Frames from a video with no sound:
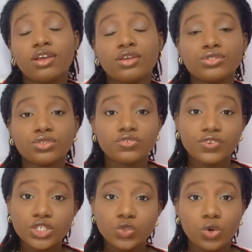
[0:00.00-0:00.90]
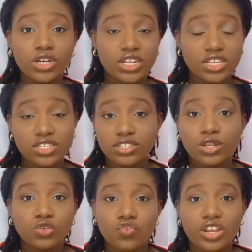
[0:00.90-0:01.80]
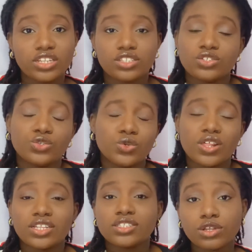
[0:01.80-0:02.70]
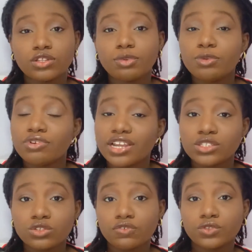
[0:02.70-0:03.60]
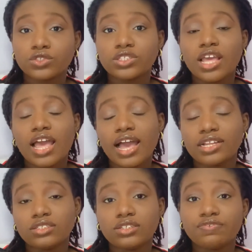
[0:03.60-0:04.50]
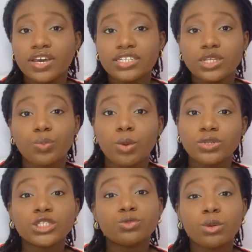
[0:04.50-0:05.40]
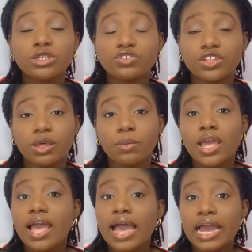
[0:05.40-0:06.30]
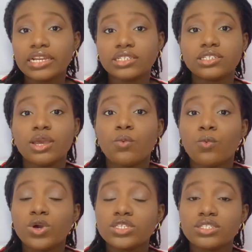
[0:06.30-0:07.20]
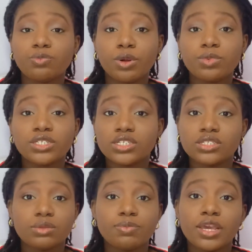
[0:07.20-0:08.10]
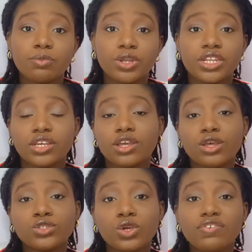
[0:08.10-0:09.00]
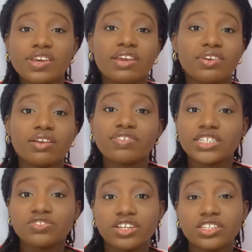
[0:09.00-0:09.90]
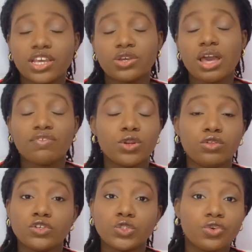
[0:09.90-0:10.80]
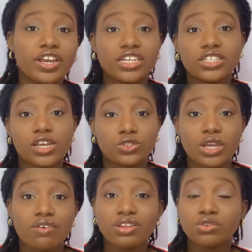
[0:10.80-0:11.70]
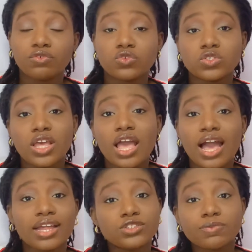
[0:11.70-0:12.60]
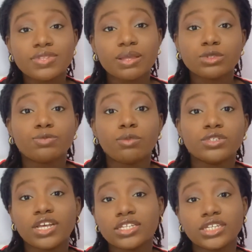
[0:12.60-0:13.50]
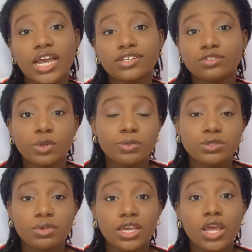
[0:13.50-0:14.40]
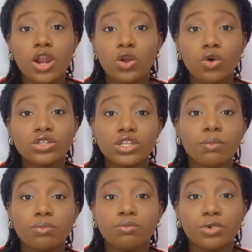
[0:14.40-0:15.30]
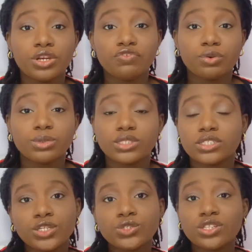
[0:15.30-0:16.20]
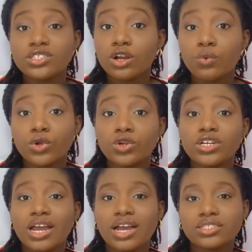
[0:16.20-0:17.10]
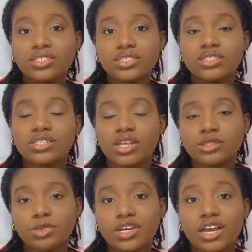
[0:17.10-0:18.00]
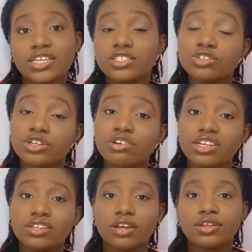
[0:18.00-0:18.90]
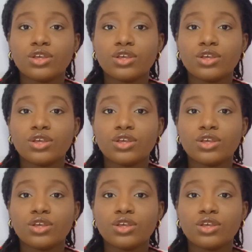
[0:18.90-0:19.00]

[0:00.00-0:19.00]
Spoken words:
So the first one is novelist. You know that. So people write novels and they find a publisher to publish for them, and once they publish it, they make money. So if you're a very fast writer, you have a lot of story ideas, you can write novels and submit them to publishers and you'll be able to make long-term money from it. So the second one under artist slash maker is screenwriter.